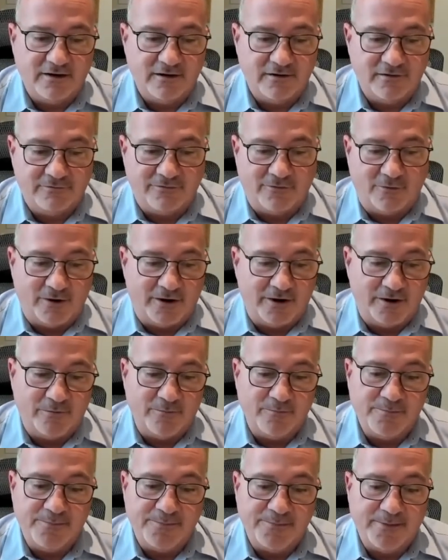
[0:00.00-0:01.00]
for you.
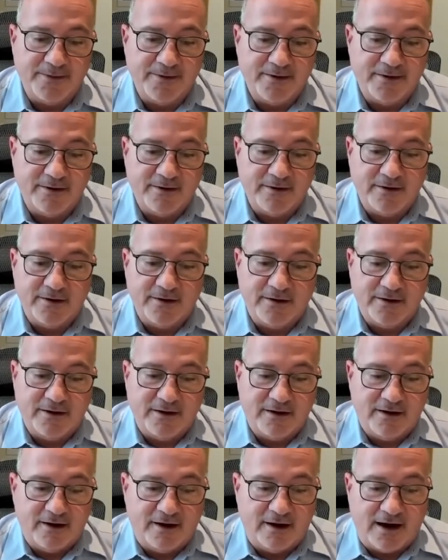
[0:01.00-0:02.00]

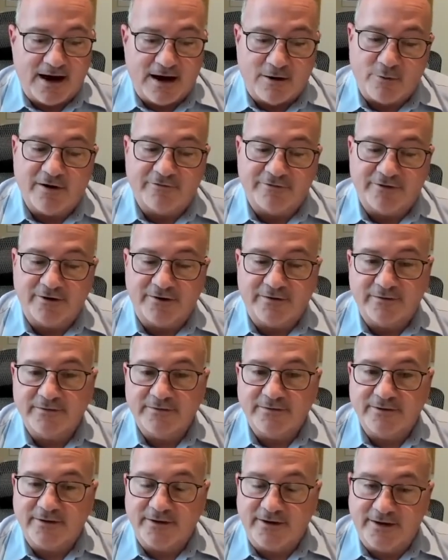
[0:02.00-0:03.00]

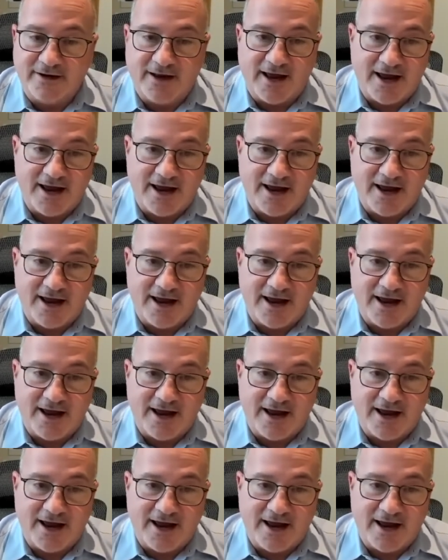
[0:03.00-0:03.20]
However, in